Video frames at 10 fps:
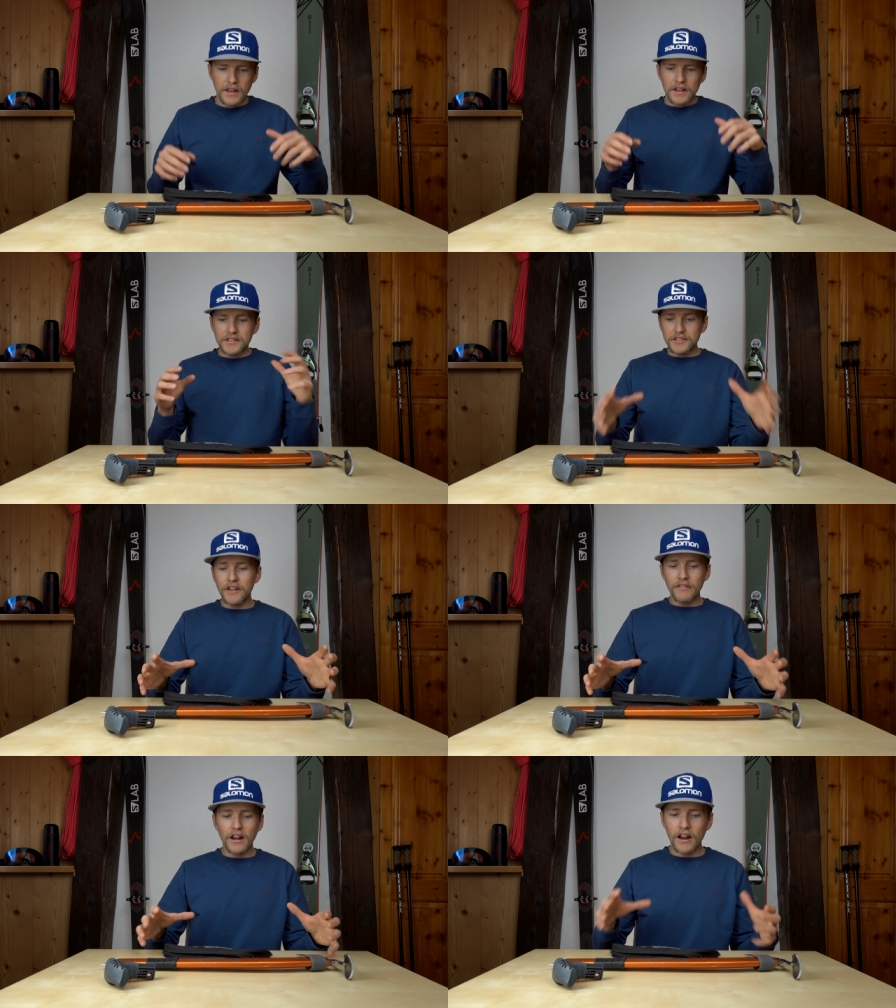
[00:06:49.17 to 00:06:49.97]
So
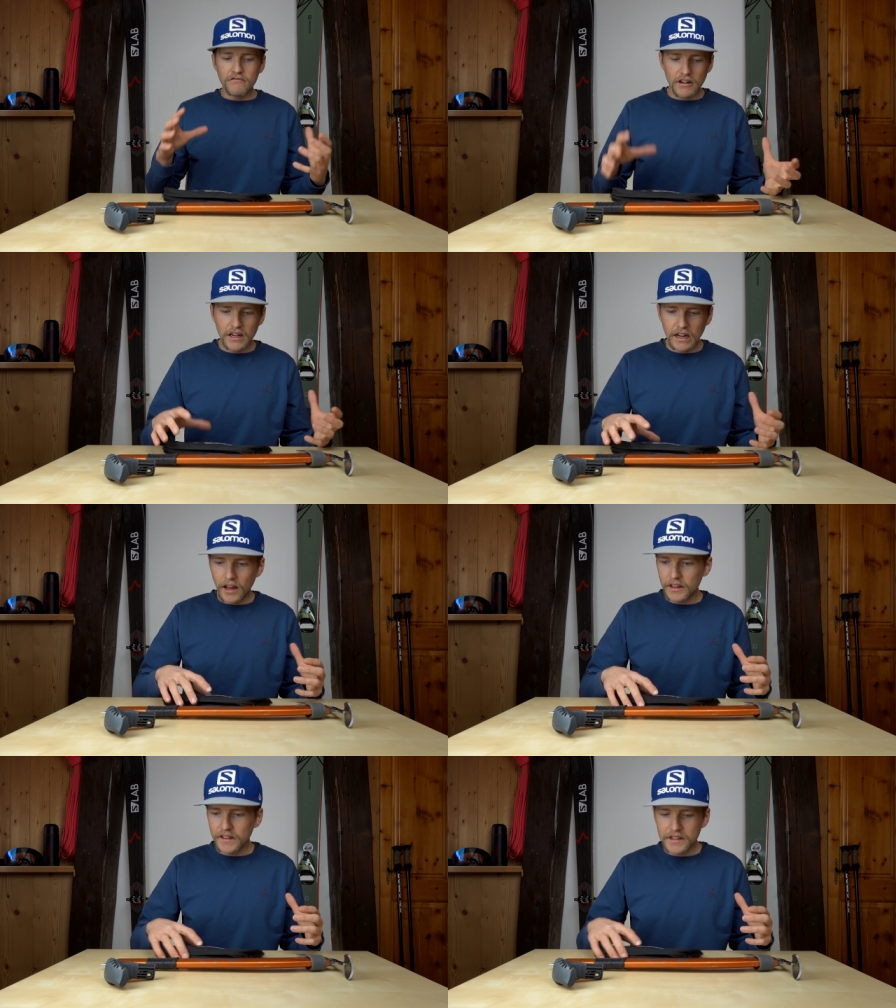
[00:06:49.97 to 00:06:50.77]
generally I really
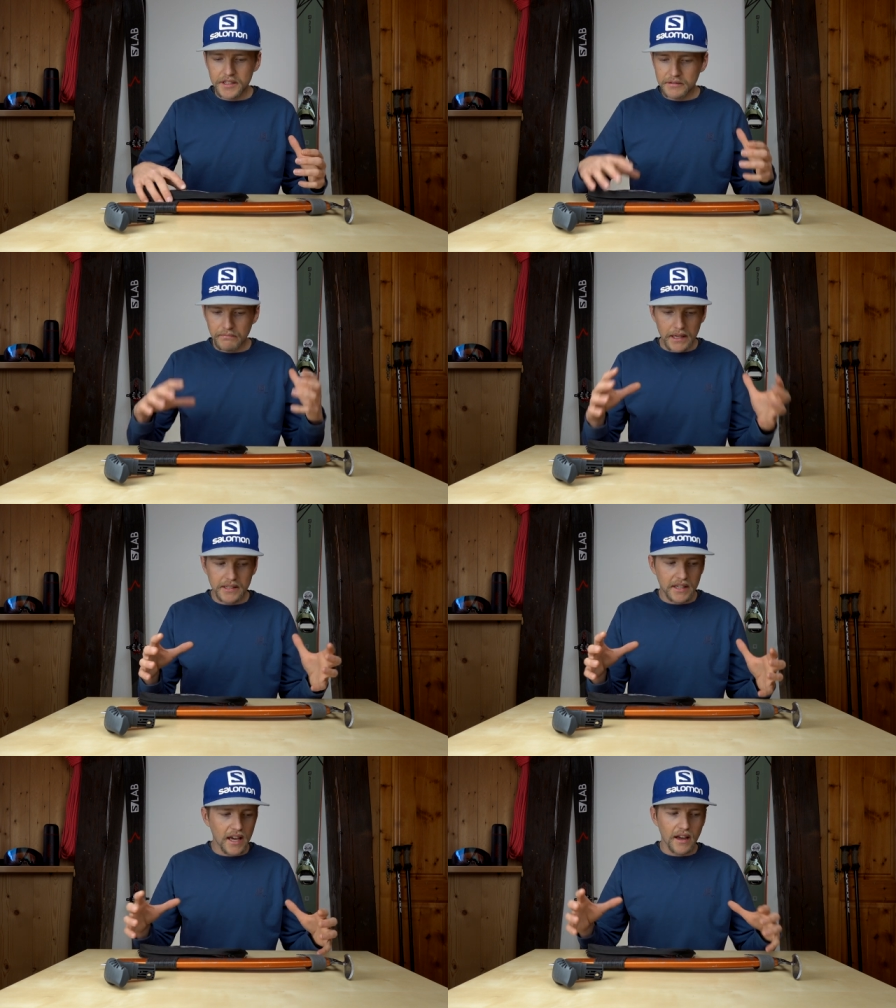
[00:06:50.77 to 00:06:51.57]
like this piece
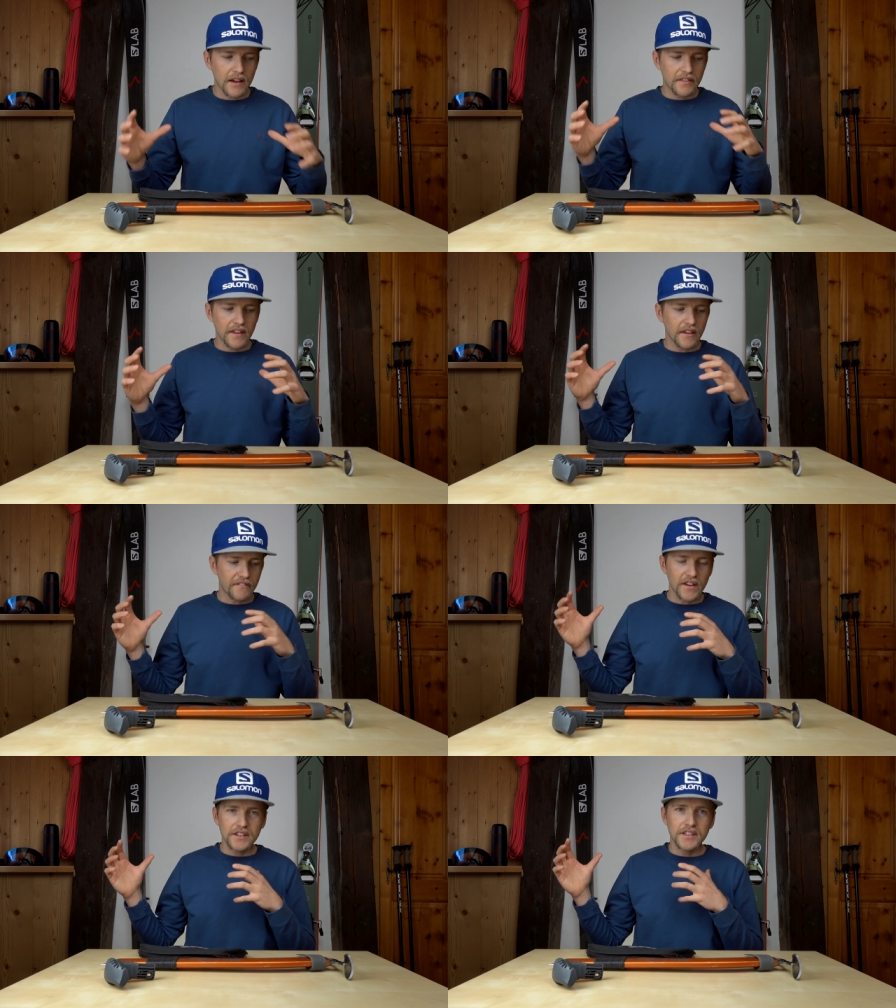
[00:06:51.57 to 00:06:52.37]
of kit, I think it
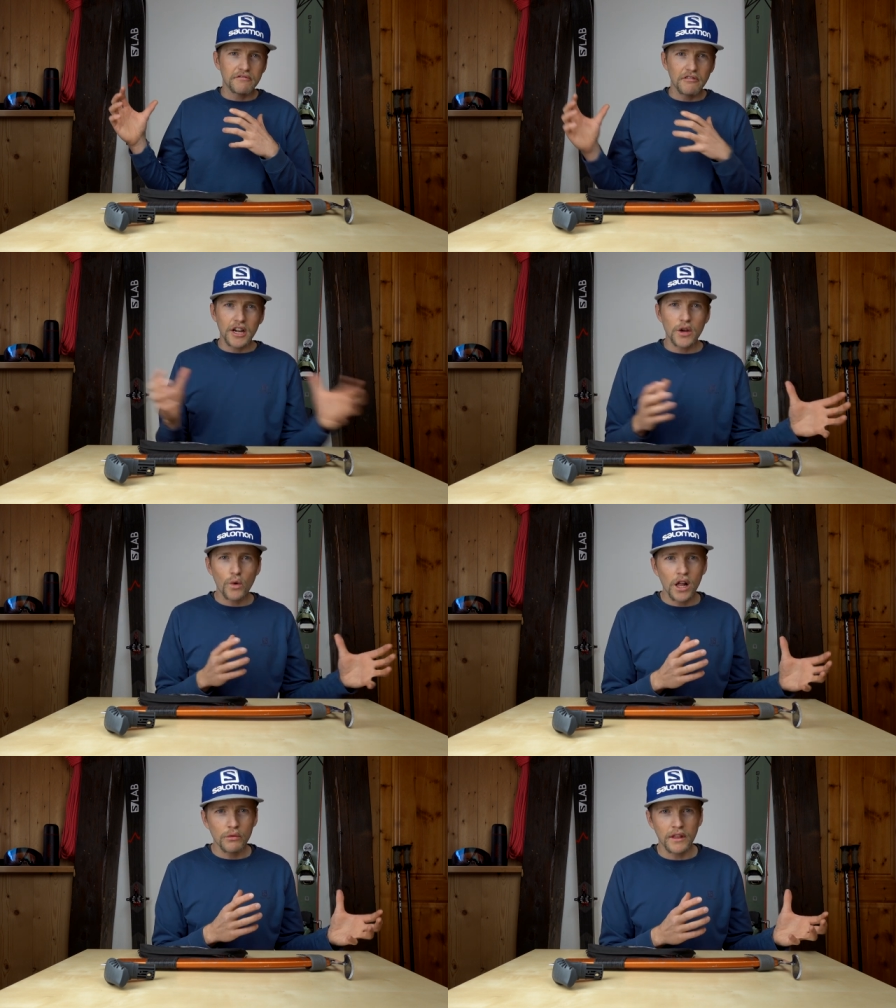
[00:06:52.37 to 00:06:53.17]
fits in really
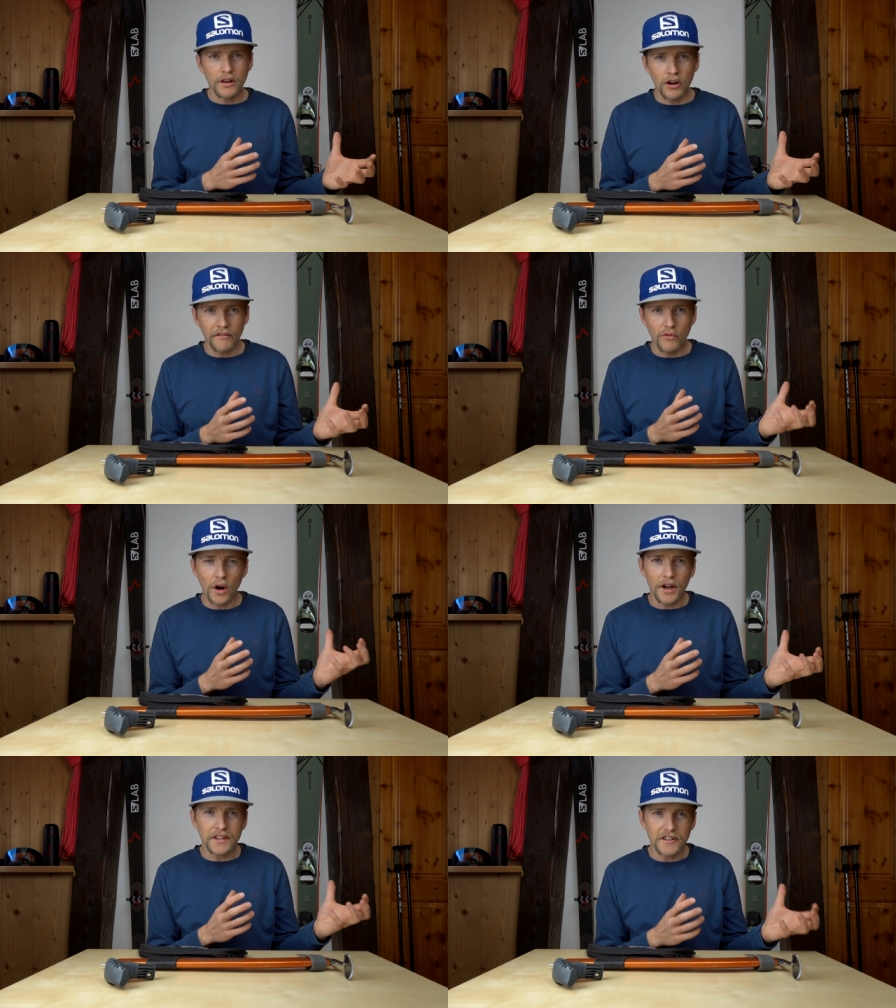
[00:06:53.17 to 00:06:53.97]
well with a lot of what
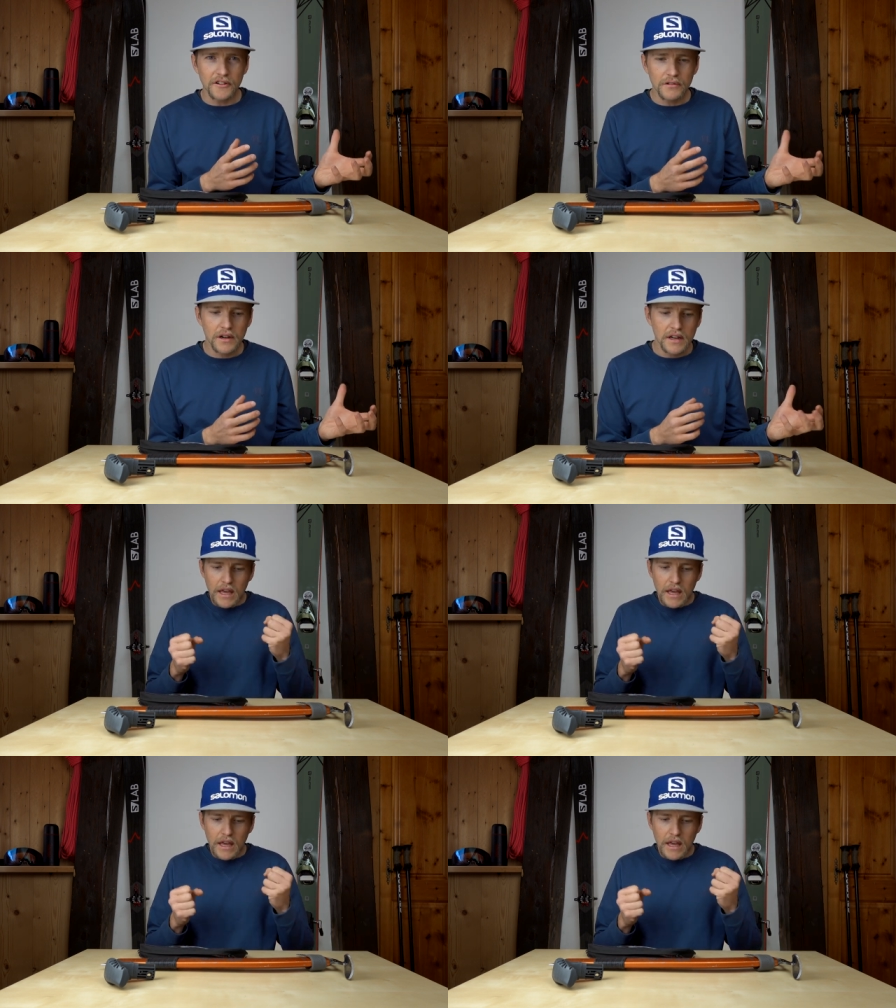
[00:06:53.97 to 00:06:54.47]
I do.